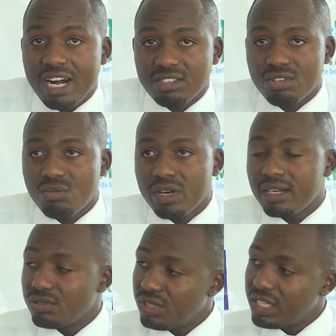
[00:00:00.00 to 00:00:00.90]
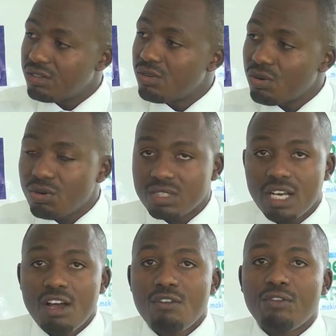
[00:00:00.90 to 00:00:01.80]
to function well, you need
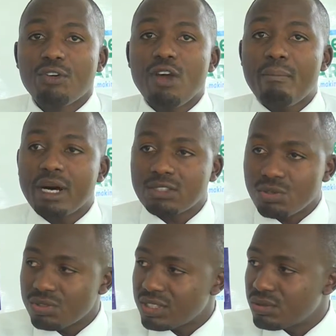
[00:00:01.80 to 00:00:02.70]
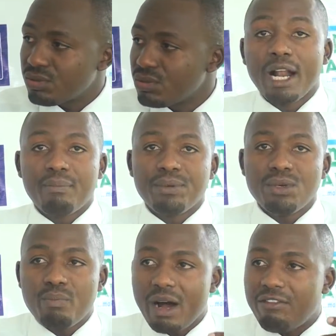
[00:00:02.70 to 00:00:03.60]
glucose. Yeah. For your muscles to
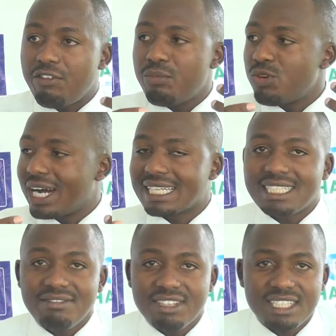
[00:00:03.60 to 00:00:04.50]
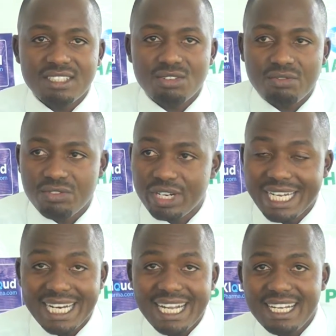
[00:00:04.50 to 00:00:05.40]
help you perform your activities of your
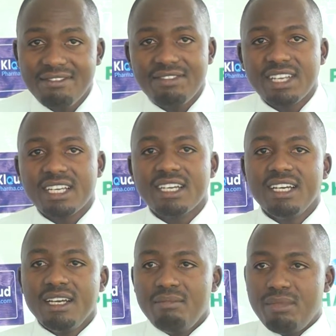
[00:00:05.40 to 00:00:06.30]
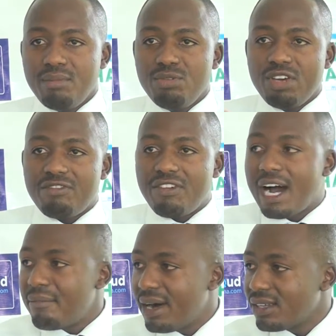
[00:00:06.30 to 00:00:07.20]
daily living, maybe you're a
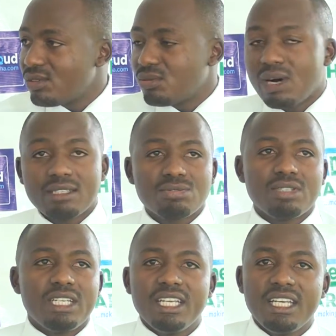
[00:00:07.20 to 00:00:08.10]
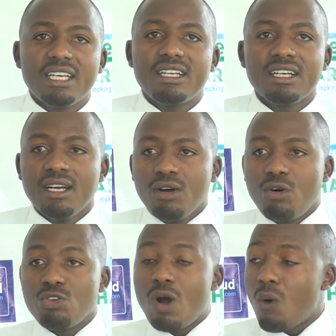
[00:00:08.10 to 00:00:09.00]
farmer, you want to dig,
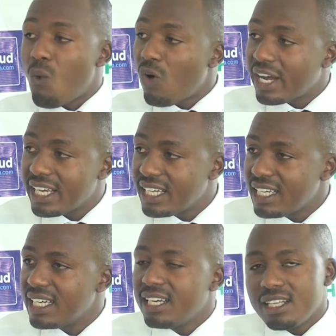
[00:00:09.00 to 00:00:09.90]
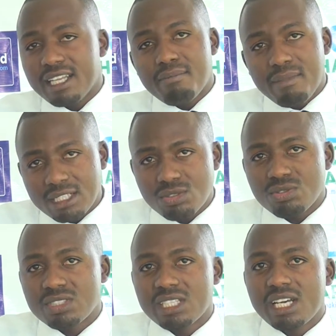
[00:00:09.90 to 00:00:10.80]
or you are walking, the
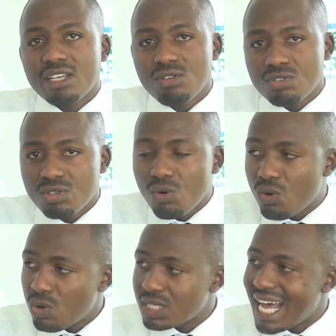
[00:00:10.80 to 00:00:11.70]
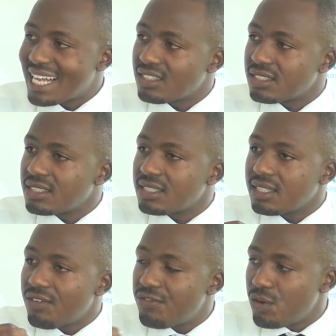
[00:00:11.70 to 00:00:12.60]
muscles use glucose as
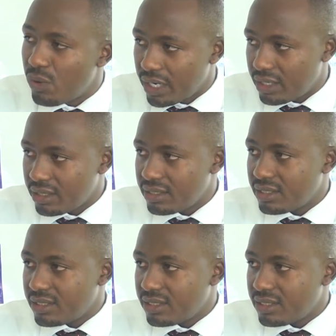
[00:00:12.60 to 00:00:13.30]
fuel,